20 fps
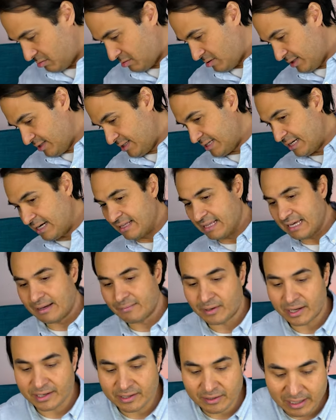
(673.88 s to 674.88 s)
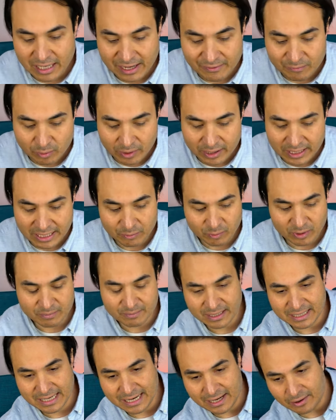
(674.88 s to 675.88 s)
I say that, but I don't have one with
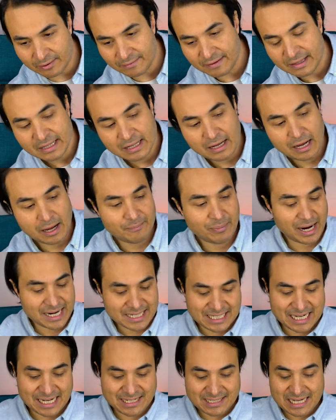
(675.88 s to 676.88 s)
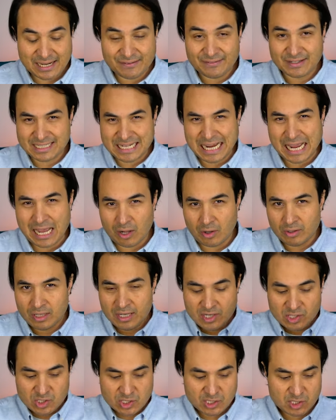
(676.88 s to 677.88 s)
me now. But I tend to have a towel
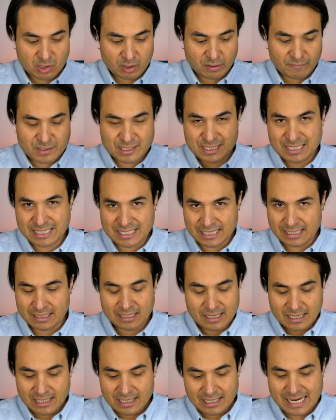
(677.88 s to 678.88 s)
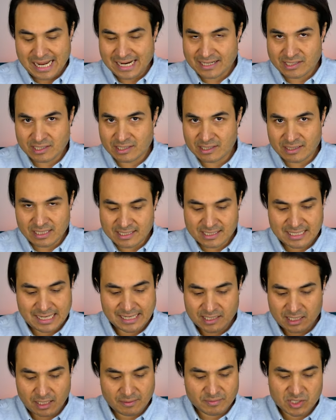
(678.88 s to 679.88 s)
just sort of sitting next to this
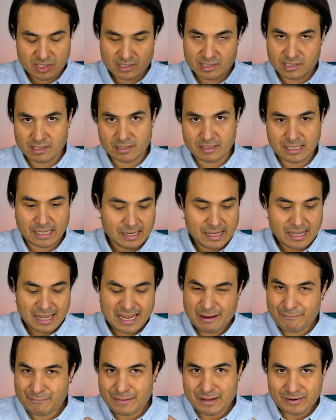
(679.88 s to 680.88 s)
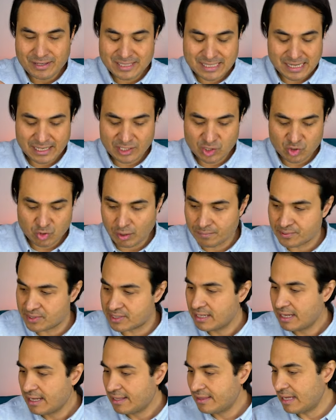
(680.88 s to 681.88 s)
setup, just so that if there is any
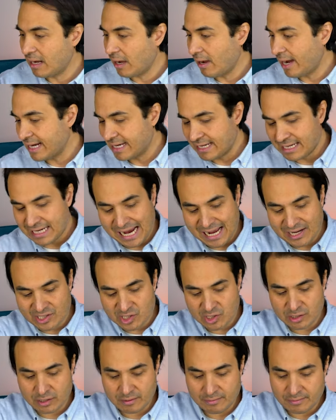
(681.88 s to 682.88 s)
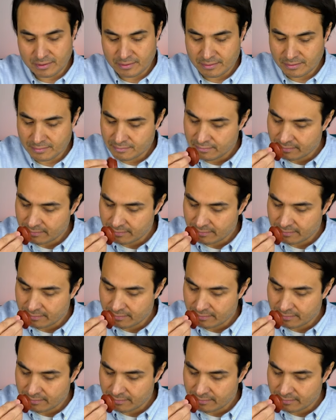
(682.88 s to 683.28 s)
drops that I catch them.